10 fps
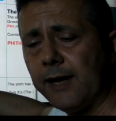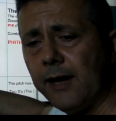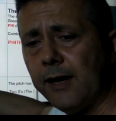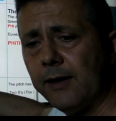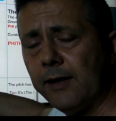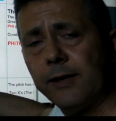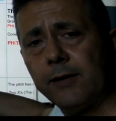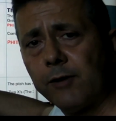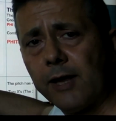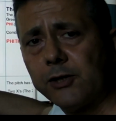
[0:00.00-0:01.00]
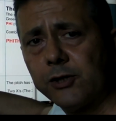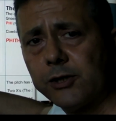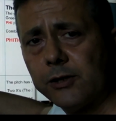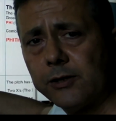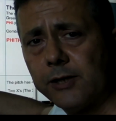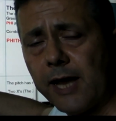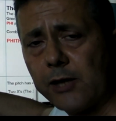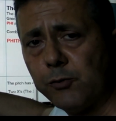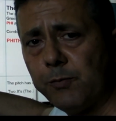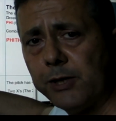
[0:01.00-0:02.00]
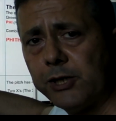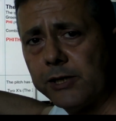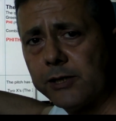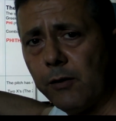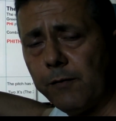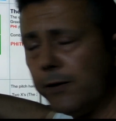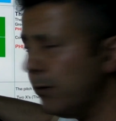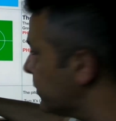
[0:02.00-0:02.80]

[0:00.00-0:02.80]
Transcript: in relation to the actual pitch itself, you